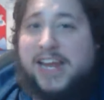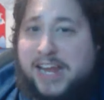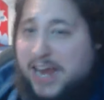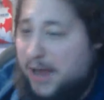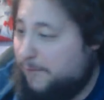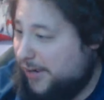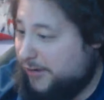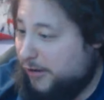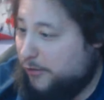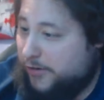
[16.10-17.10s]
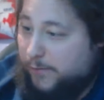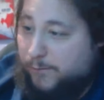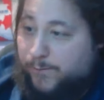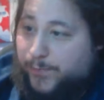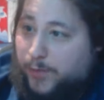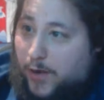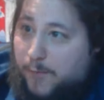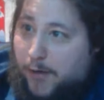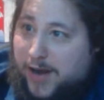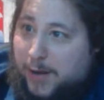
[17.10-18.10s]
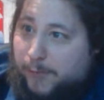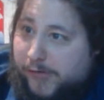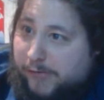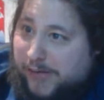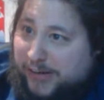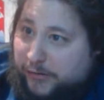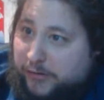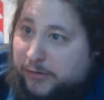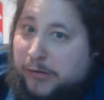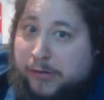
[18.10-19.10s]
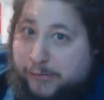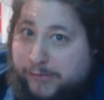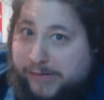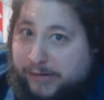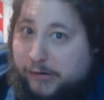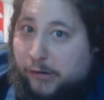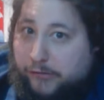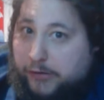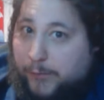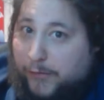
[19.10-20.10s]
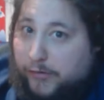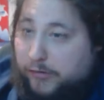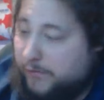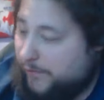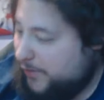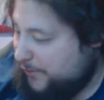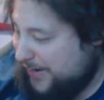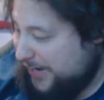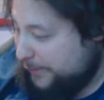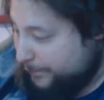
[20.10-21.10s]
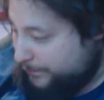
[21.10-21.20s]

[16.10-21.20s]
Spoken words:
Yeah, that's so good. Pineapple Doritos, which is not a sponsor of this video.